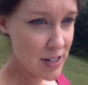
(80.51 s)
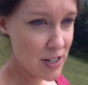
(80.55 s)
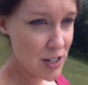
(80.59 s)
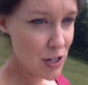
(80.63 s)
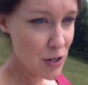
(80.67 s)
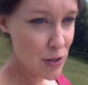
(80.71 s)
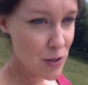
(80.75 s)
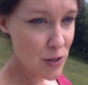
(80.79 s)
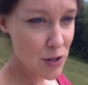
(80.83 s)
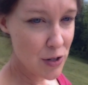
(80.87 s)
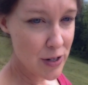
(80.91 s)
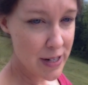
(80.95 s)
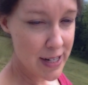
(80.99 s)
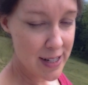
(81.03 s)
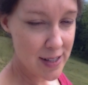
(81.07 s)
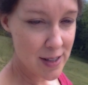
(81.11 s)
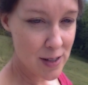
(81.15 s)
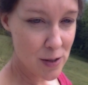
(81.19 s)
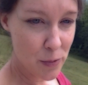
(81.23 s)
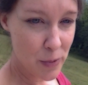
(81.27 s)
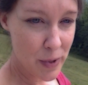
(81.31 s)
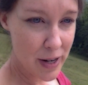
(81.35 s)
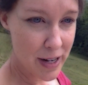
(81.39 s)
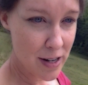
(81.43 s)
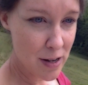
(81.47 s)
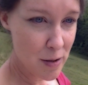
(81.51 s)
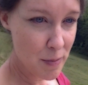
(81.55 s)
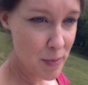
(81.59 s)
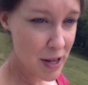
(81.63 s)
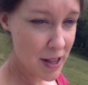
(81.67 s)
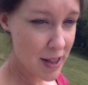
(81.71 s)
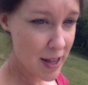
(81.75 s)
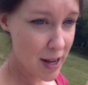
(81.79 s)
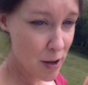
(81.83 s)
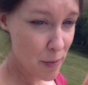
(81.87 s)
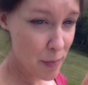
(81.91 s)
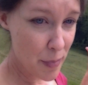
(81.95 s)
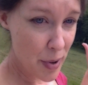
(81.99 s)
two trees, so one can be
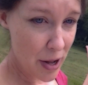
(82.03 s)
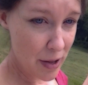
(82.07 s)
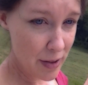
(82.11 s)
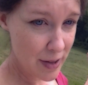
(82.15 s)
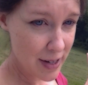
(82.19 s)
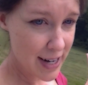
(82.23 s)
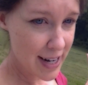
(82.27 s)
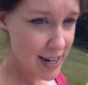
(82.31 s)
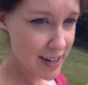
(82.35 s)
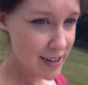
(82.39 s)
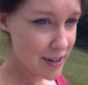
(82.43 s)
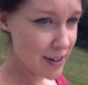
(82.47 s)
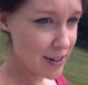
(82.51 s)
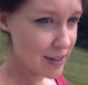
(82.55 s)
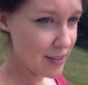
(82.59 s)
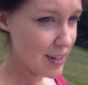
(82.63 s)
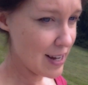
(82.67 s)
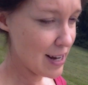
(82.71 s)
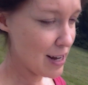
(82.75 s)
like a pollinator,